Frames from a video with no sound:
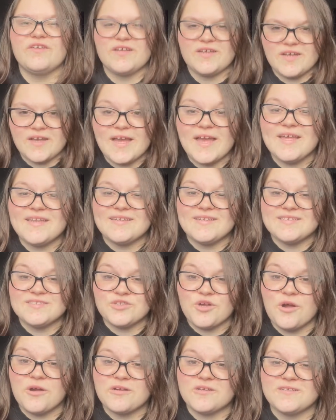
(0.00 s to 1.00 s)
again, is
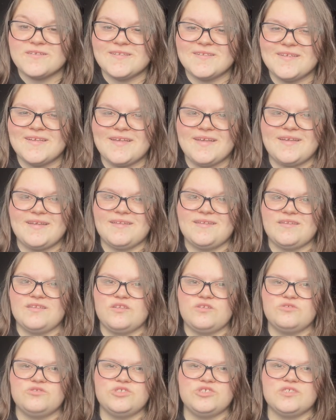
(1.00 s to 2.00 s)
hard and
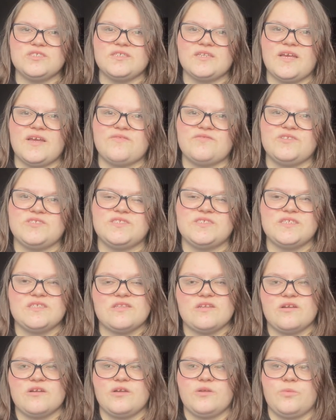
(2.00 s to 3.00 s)
you shouldn't have to sit
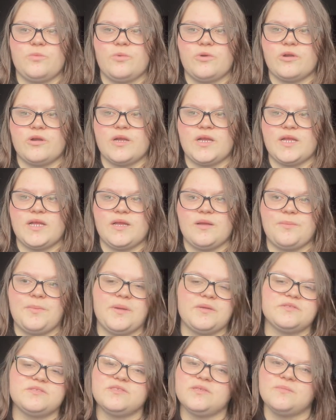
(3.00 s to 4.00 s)
there and worry
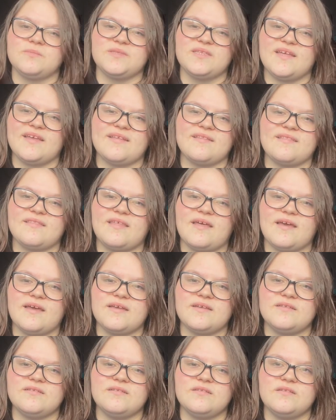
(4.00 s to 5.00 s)
about something
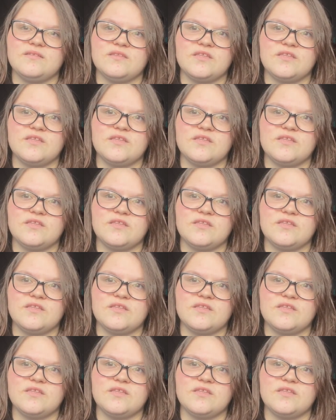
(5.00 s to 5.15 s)
that the